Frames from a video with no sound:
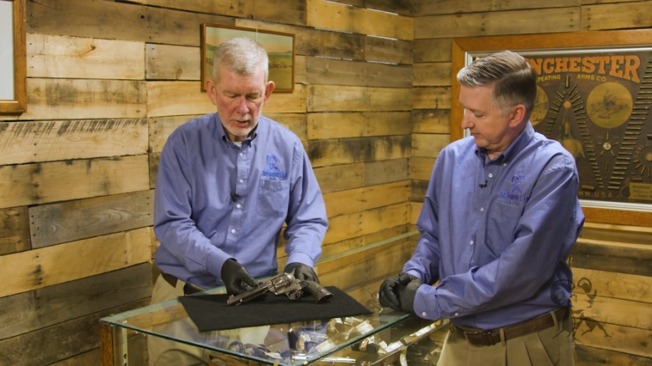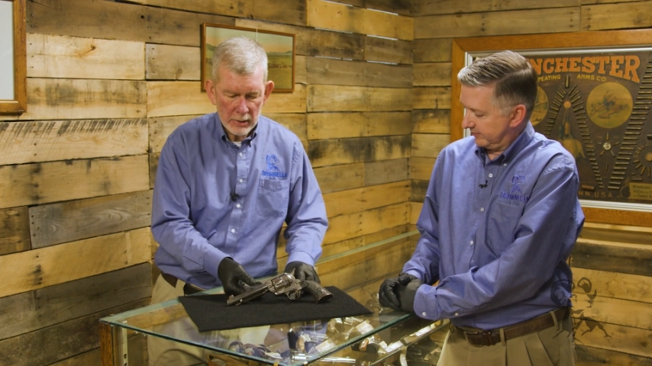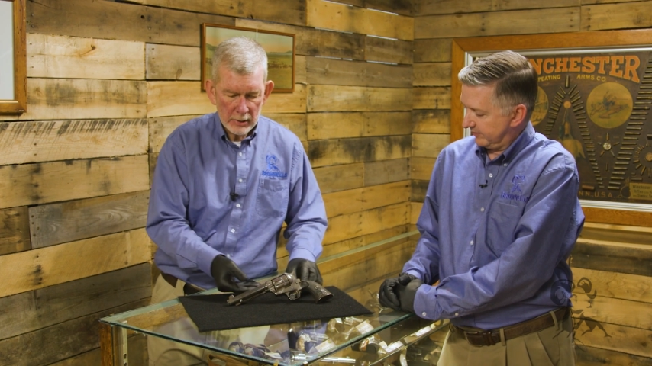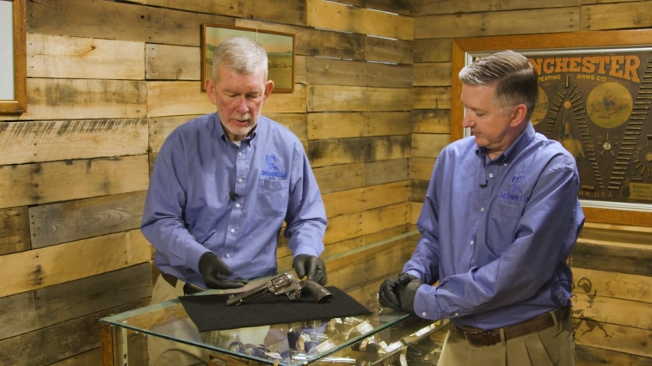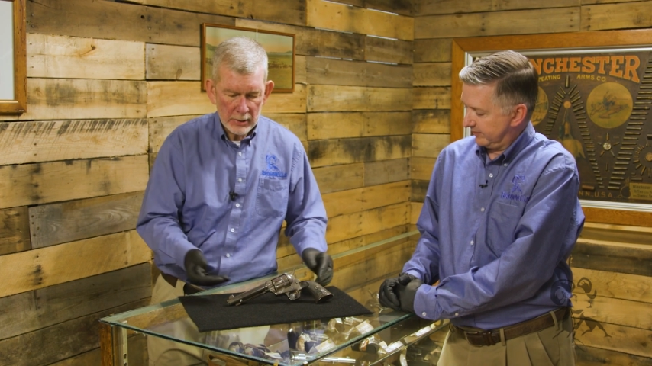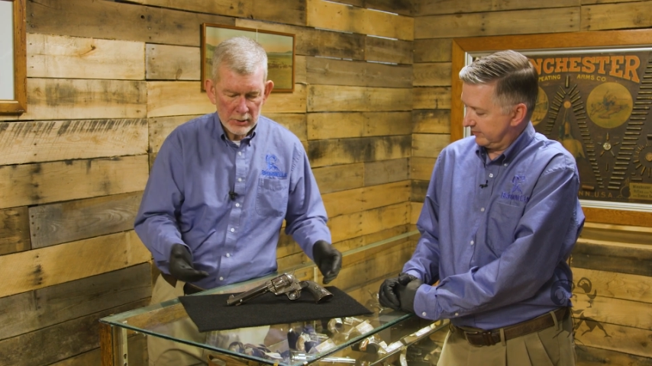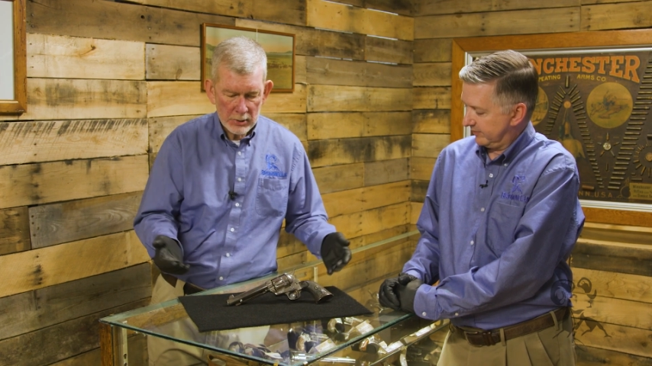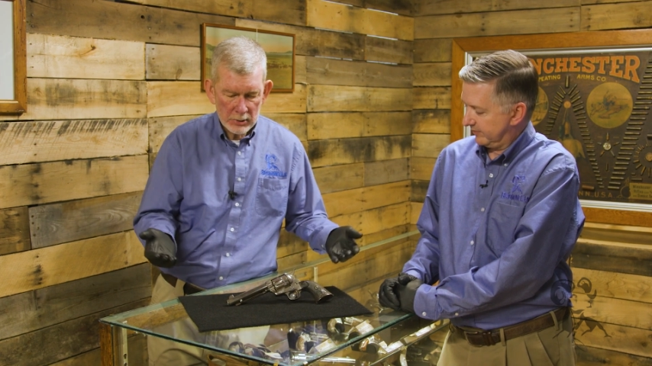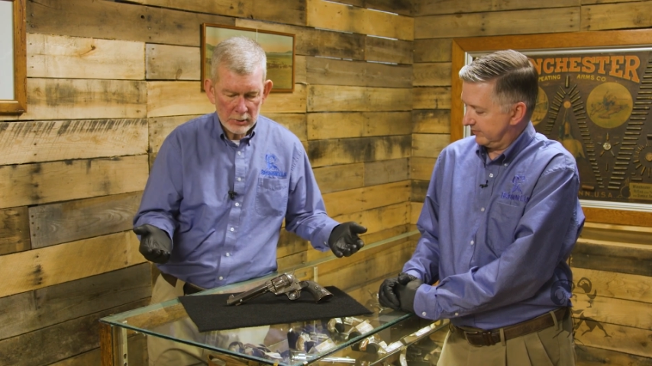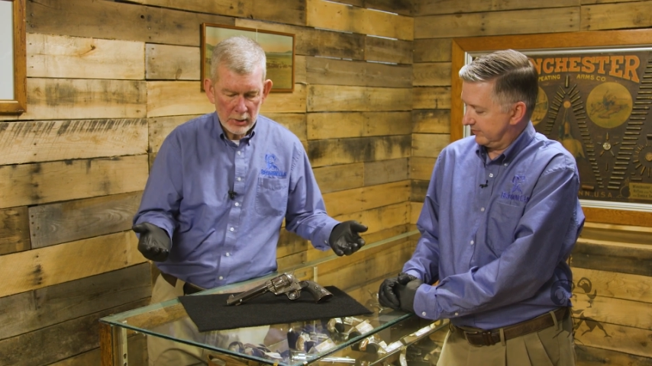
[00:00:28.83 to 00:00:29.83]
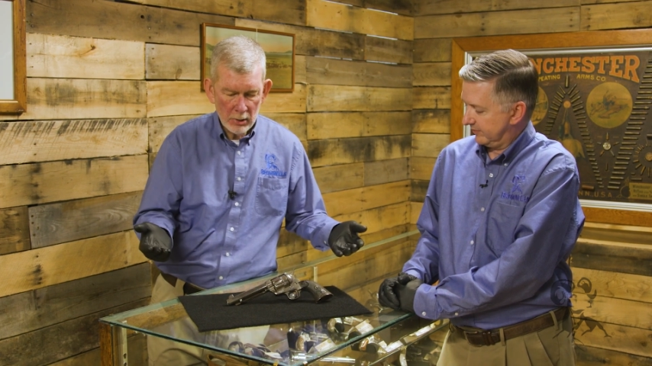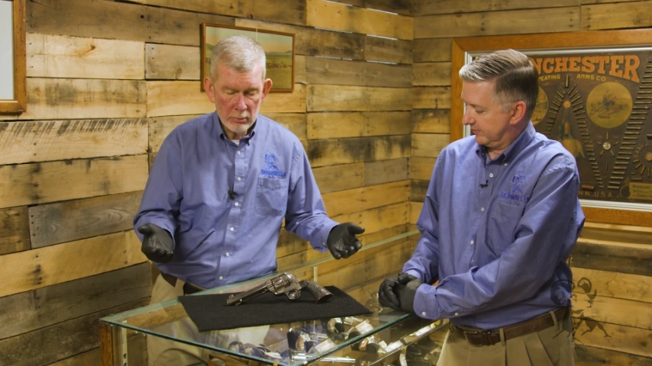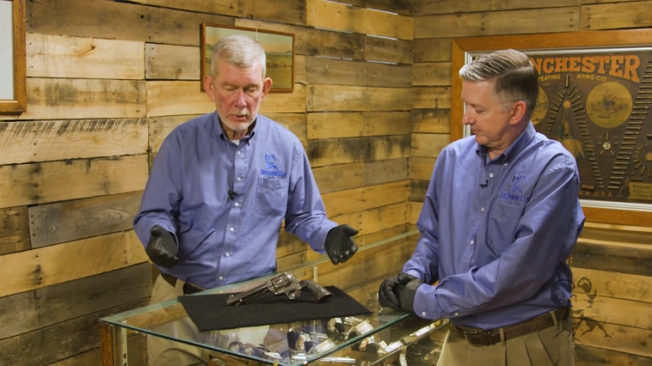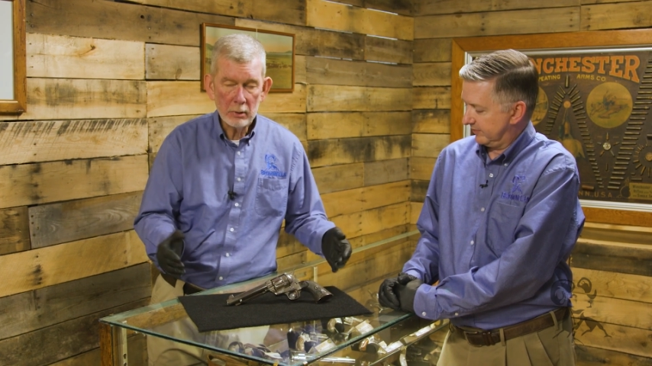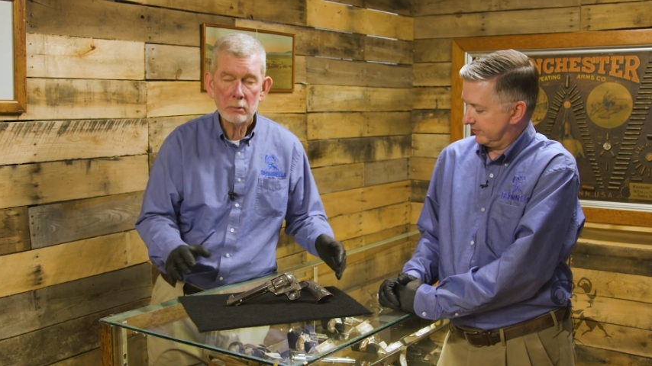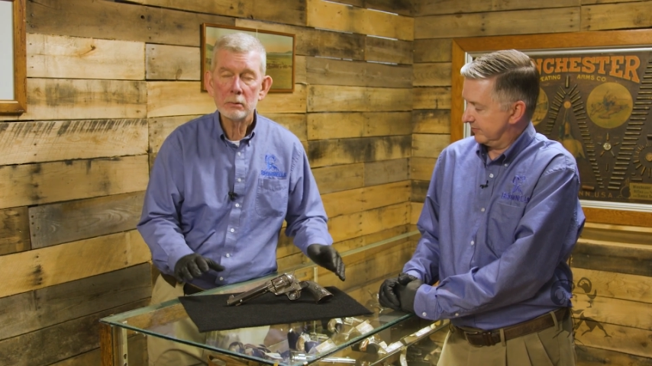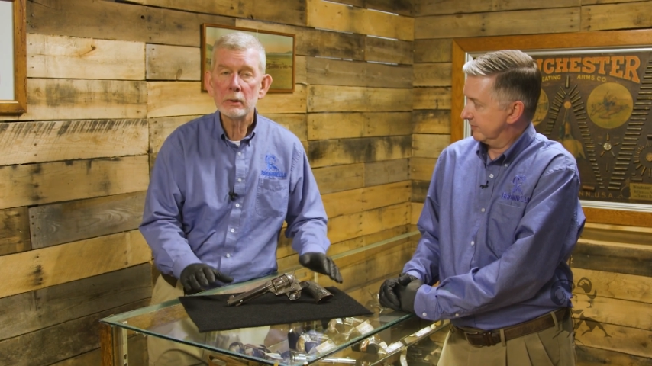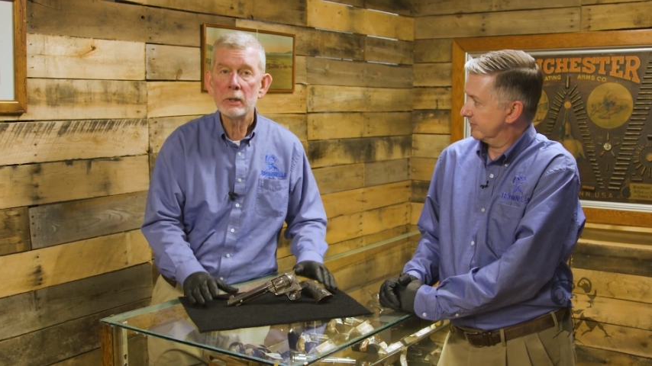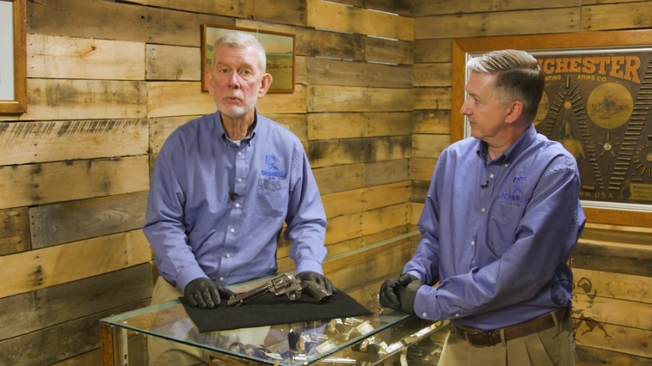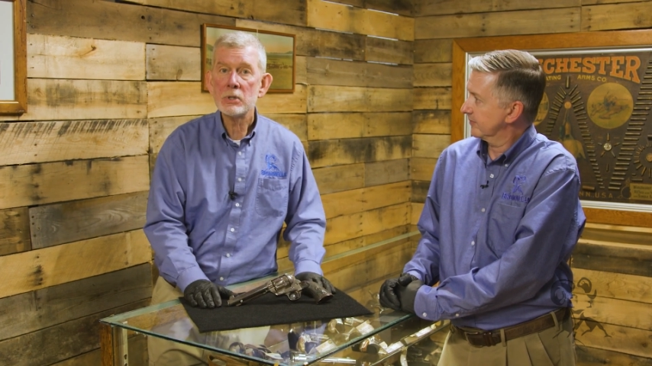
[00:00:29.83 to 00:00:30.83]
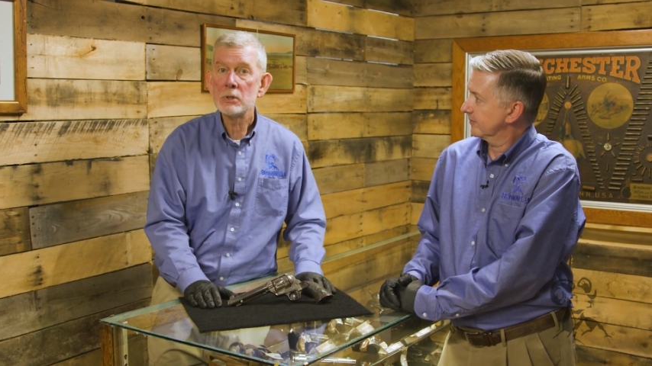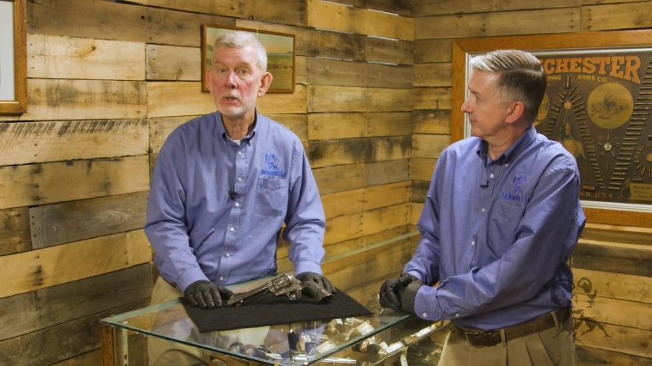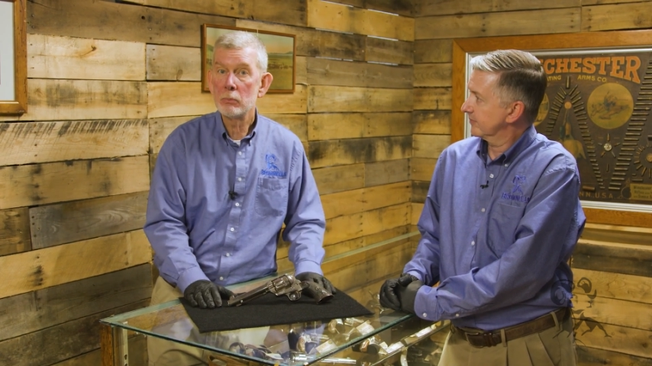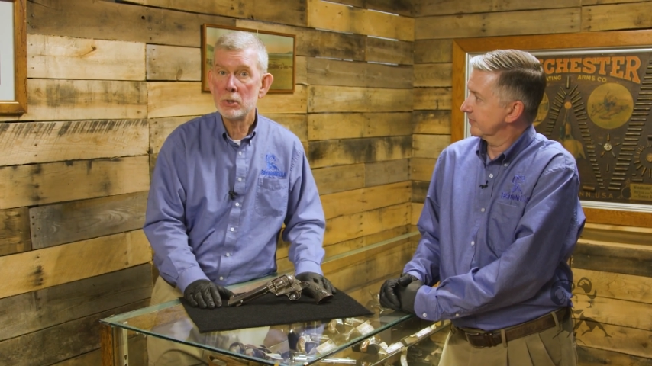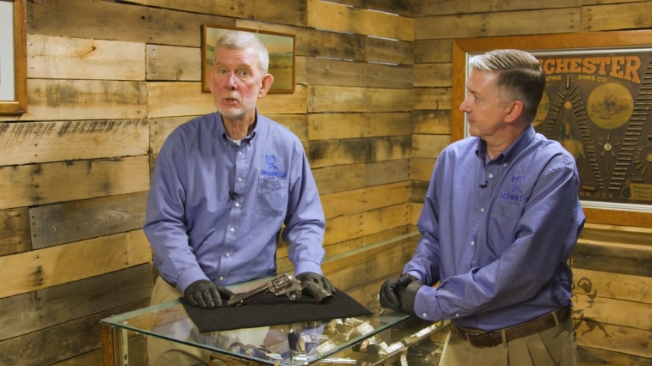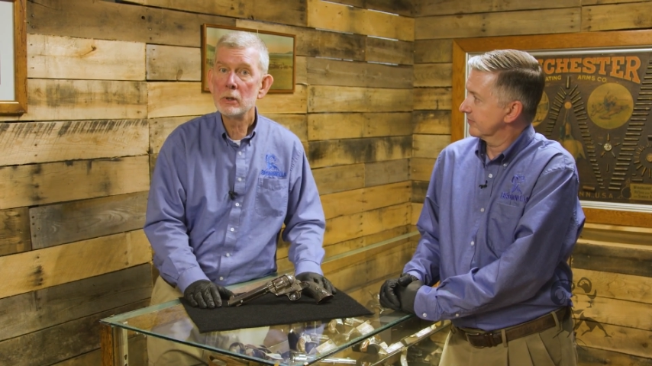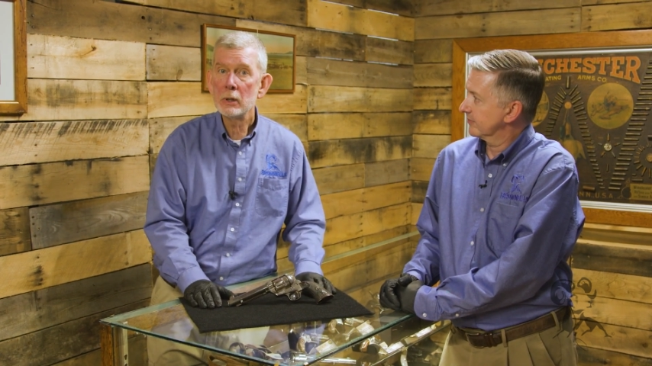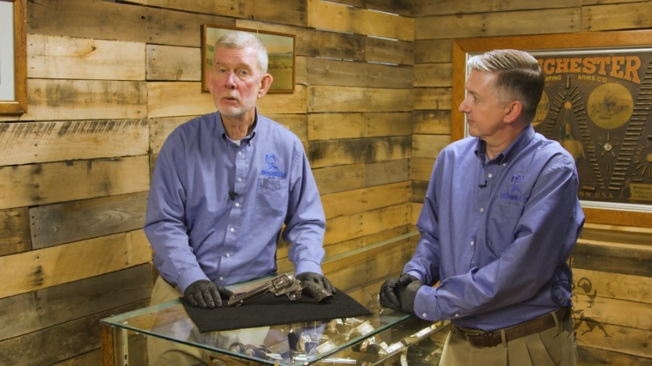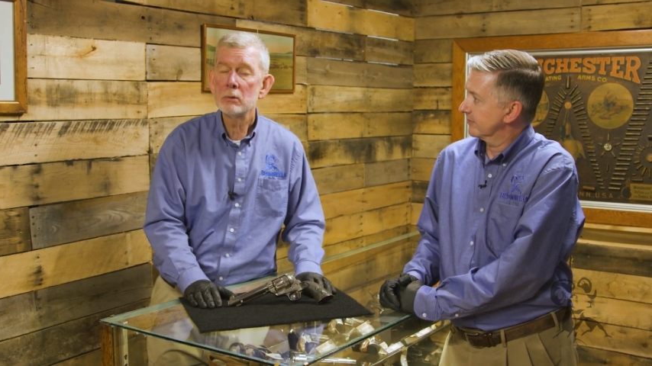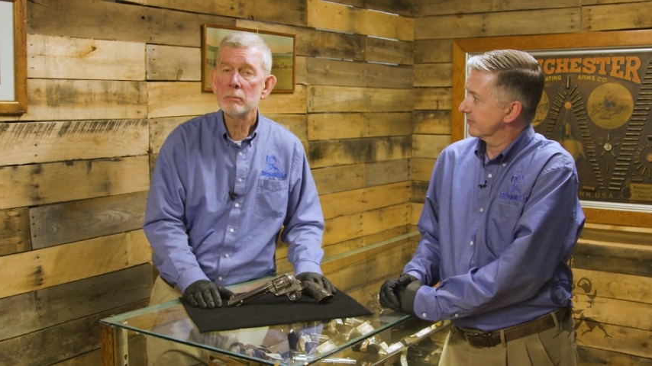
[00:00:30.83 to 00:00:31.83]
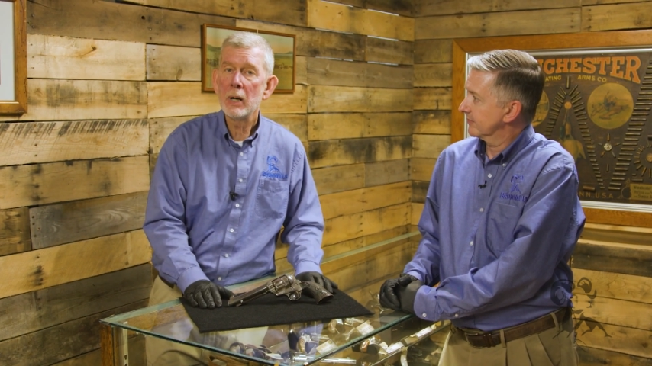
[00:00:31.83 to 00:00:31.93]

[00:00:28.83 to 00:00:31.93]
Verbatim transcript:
Speaker 1: gun is the owner. It was originally owned